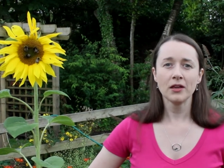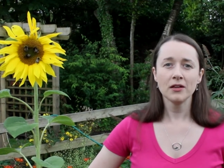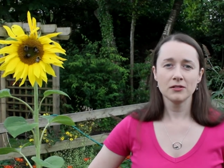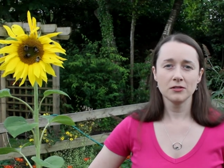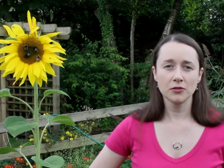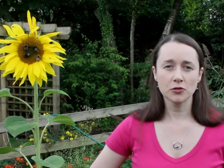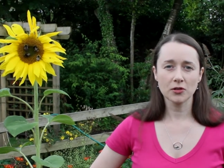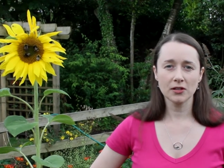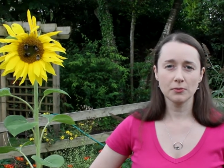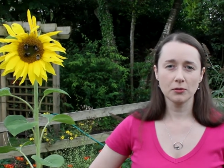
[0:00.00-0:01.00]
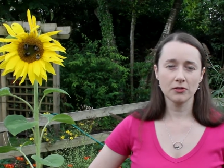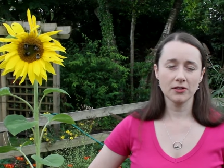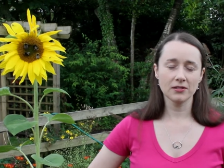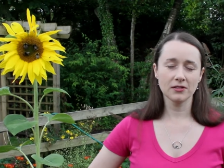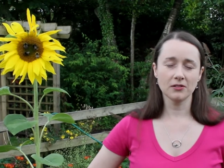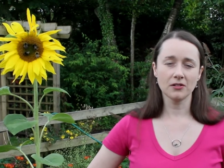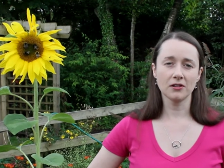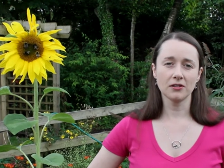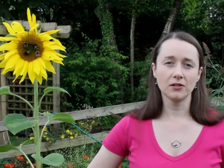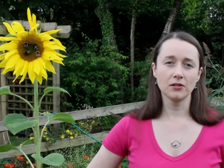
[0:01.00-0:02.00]
So if you're trying to put things in your
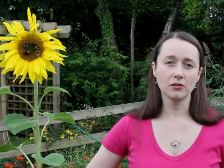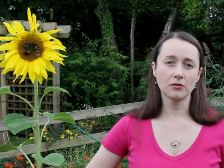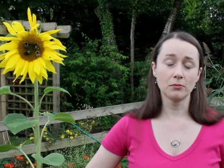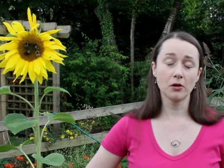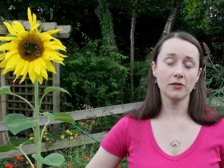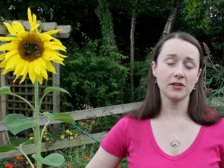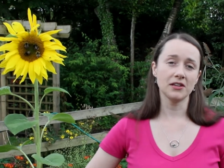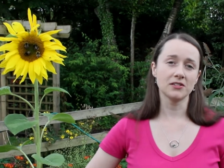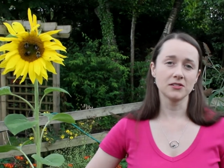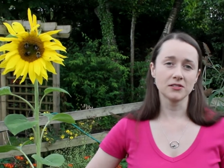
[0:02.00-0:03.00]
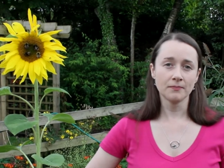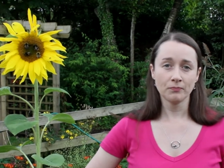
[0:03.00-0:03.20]
garden that are good for pollinators,